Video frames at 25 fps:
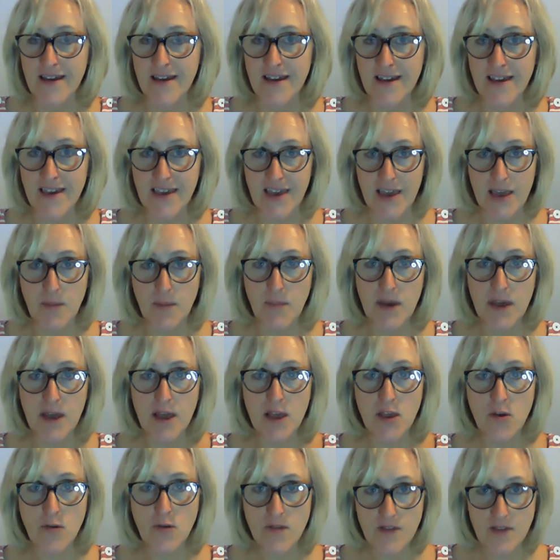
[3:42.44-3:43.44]

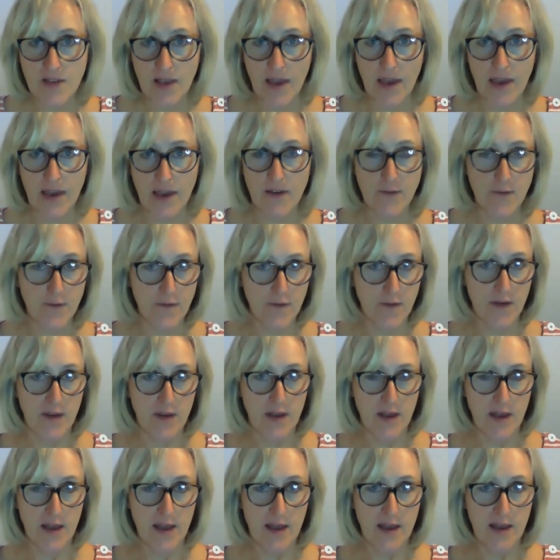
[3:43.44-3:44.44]
keeping you safe,
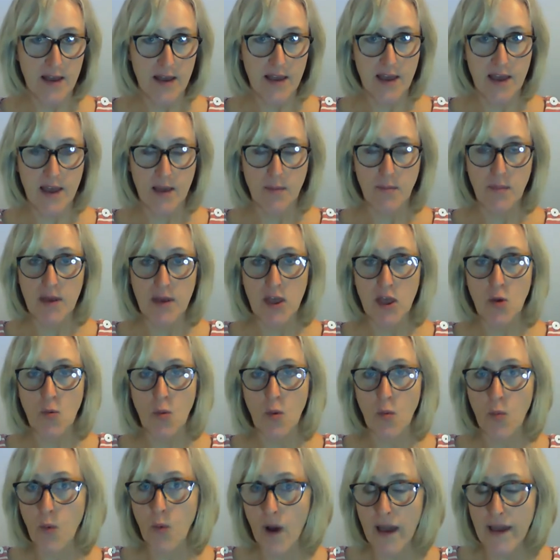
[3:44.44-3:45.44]
keeping you
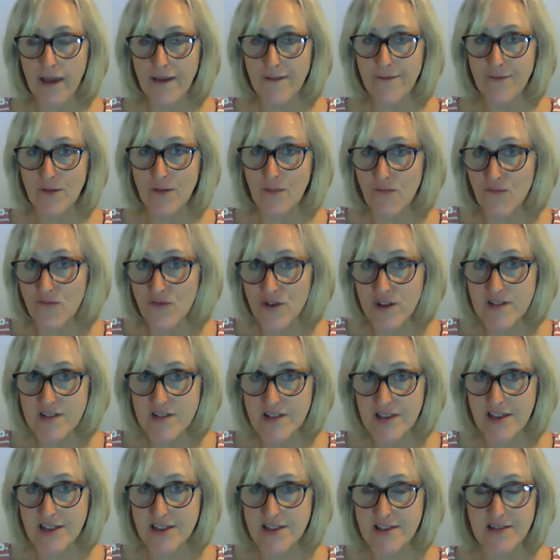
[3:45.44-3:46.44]
away from
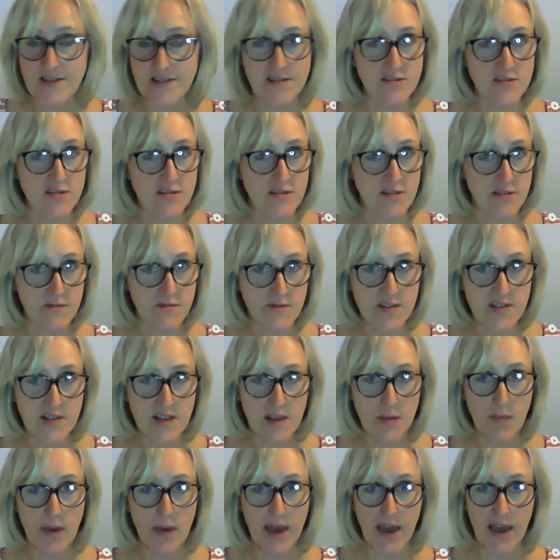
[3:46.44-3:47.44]
risky decisions,
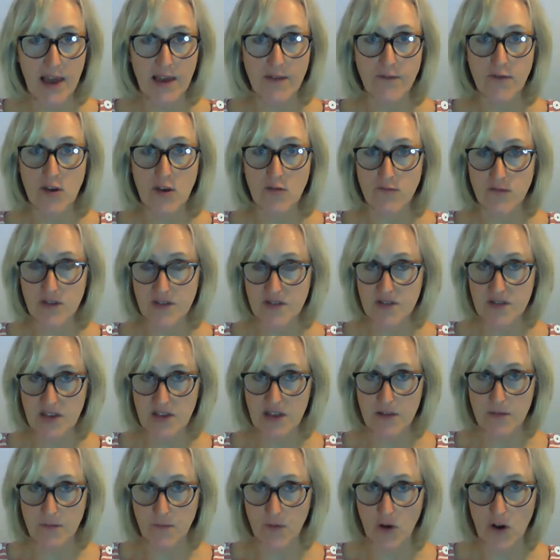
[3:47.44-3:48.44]
risky behavior, risky
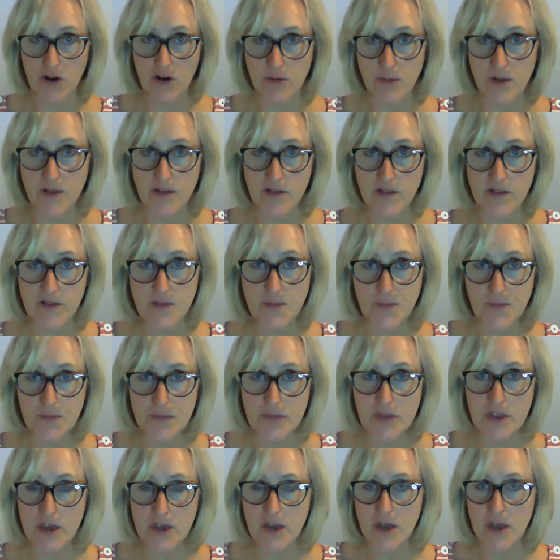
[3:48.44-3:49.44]
environments.
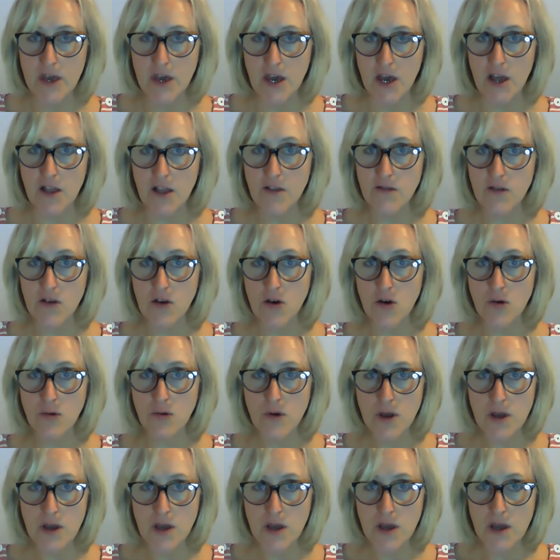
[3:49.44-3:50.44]
And
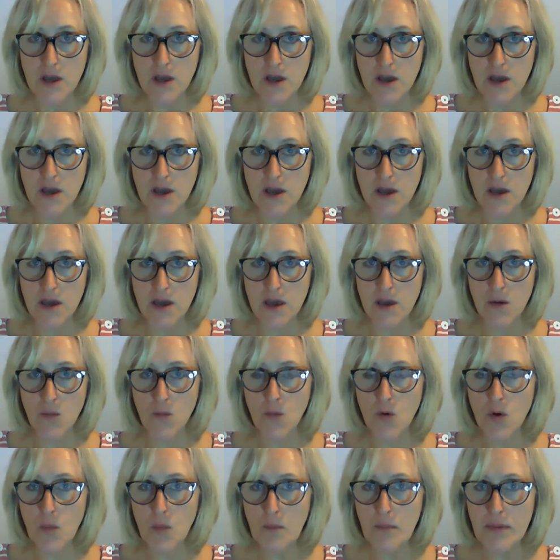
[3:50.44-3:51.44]
so it
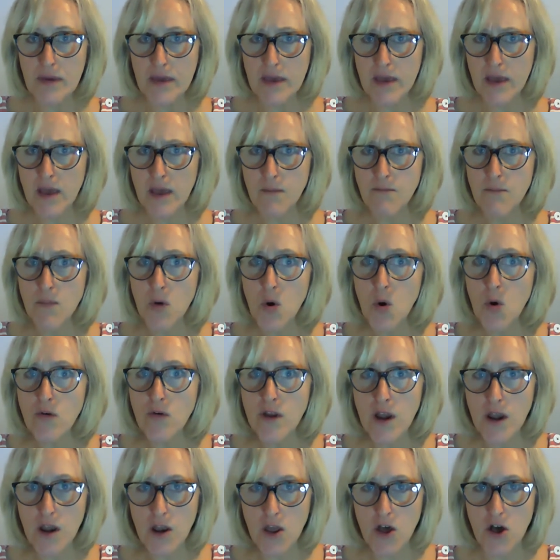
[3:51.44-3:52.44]
will be more
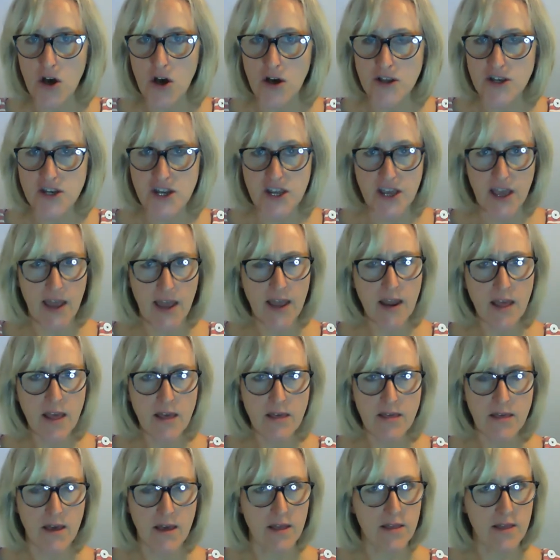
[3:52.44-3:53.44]
alert to
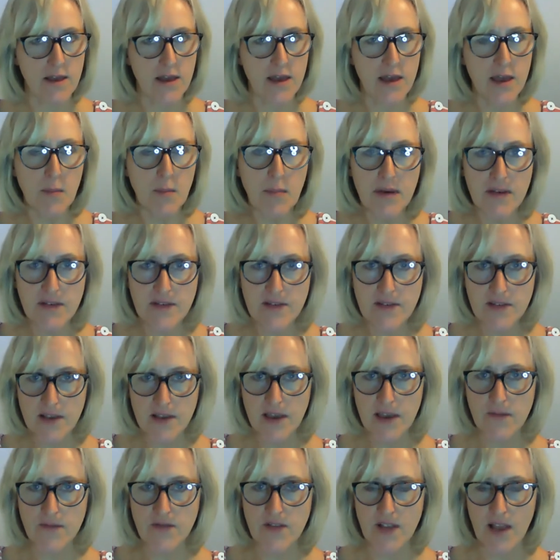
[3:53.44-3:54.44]
anything that it
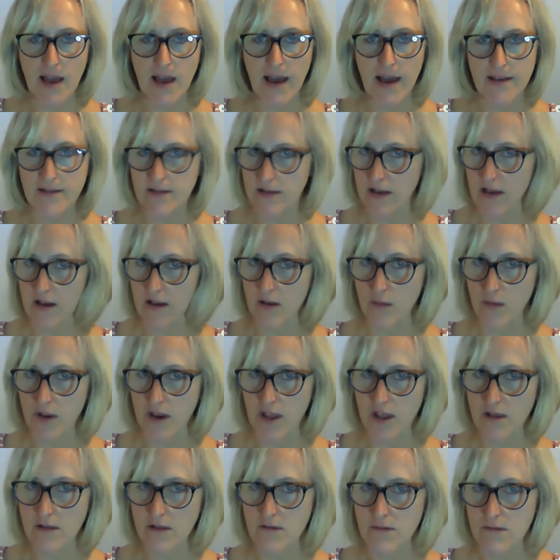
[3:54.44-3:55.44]
perceives as, hang on a
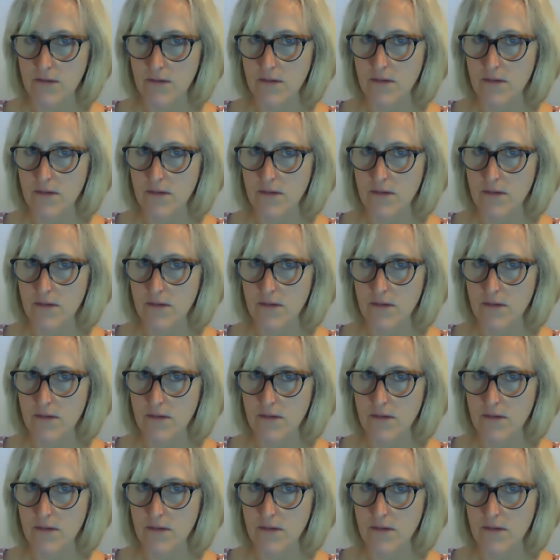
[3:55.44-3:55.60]
minute,